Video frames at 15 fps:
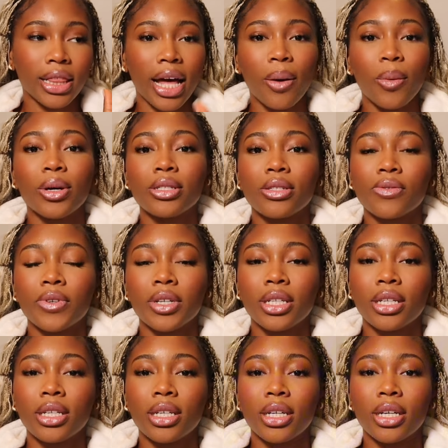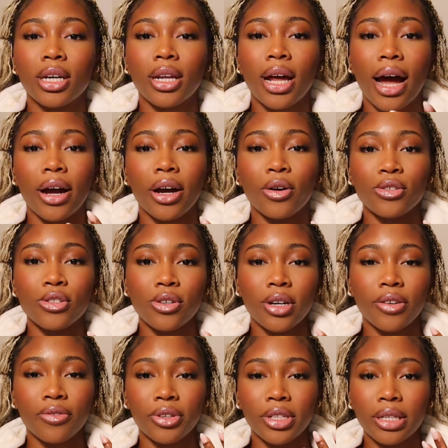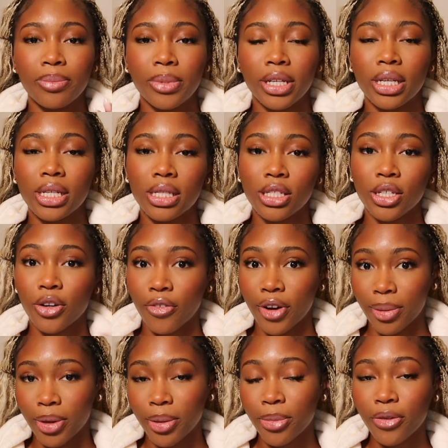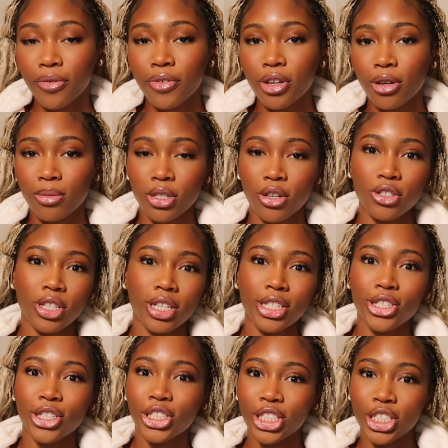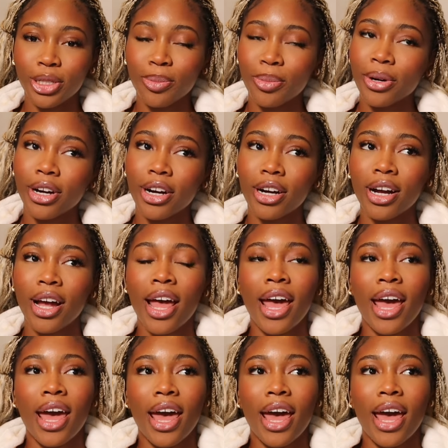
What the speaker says: That one's really good. I also have really been into Arabian perfumes, also because they're cheaper